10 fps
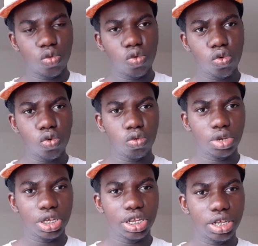Ooh,
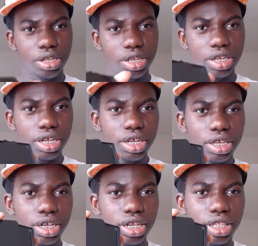see
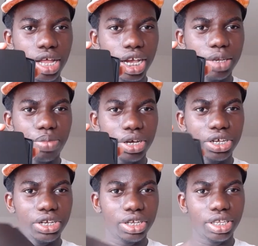the nice
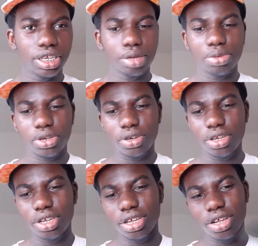packaging,
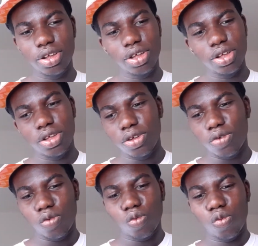Samsung.
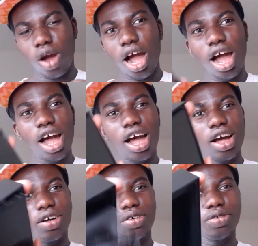
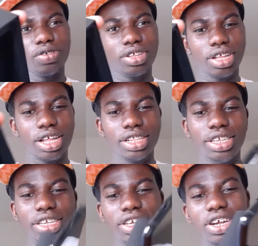Wow.
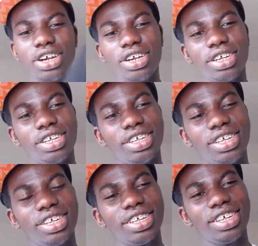And here
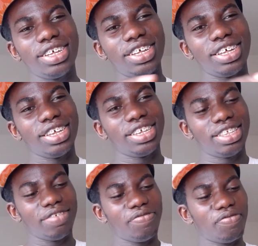is
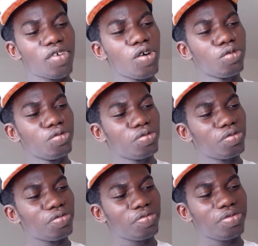the phone.
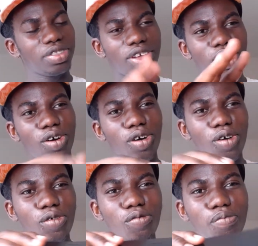
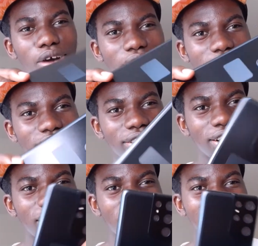Oh my
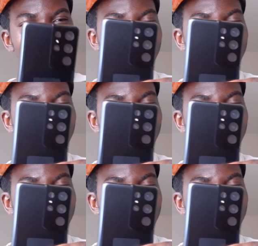god.